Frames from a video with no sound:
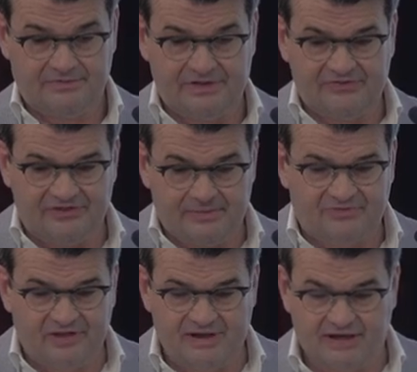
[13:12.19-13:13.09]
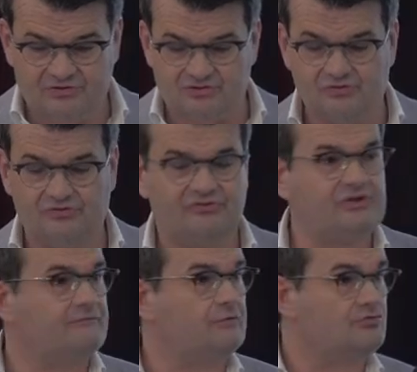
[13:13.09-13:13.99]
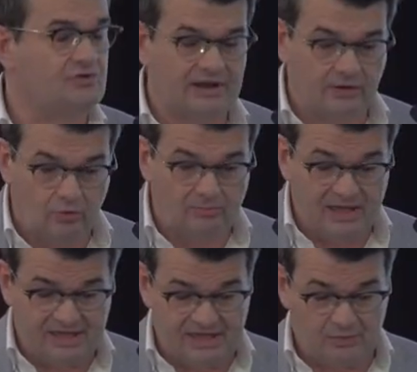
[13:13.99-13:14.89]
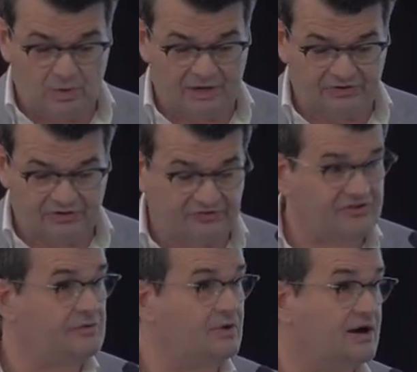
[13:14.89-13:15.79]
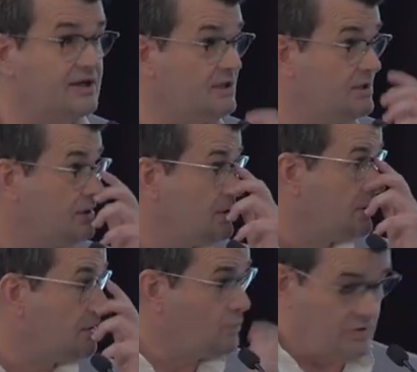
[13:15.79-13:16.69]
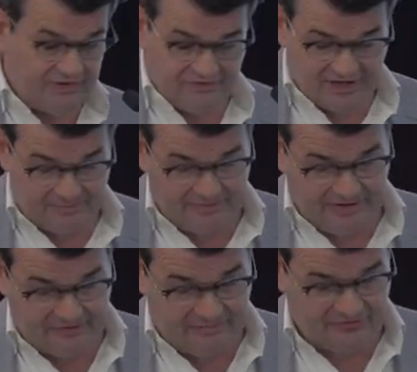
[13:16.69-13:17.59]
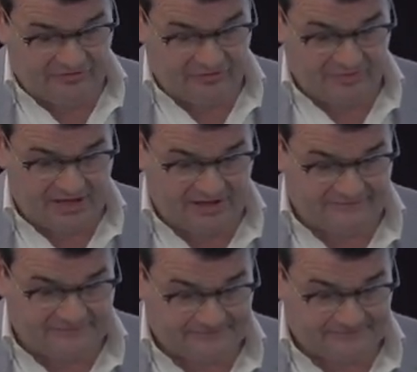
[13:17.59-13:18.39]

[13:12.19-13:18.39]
These deep seated attitudes infiltrate our lawmaking, and one can see why we've ended up in the position we have.